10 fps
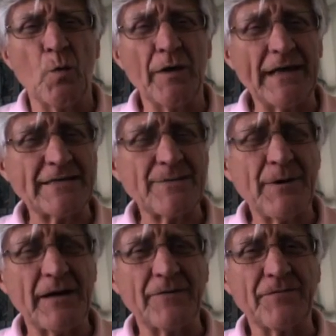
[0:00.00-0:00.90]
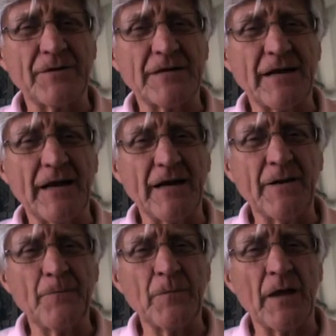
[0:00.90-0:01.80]
Well, that's about it for
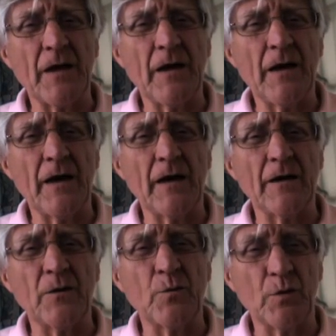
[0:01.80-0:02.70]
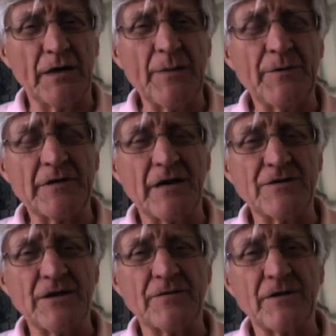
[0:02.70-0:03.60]
today. We'll keep in
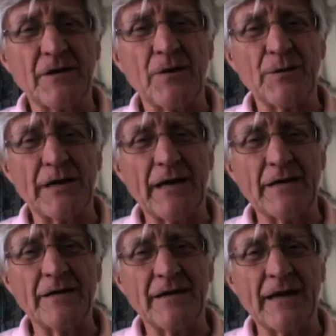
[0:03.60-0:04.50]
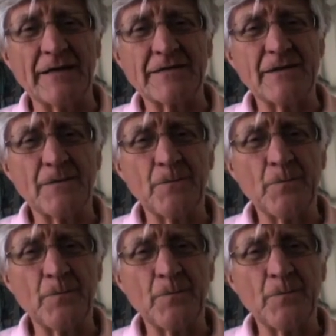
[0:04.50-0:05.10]
touch after the hurricane. Thanks.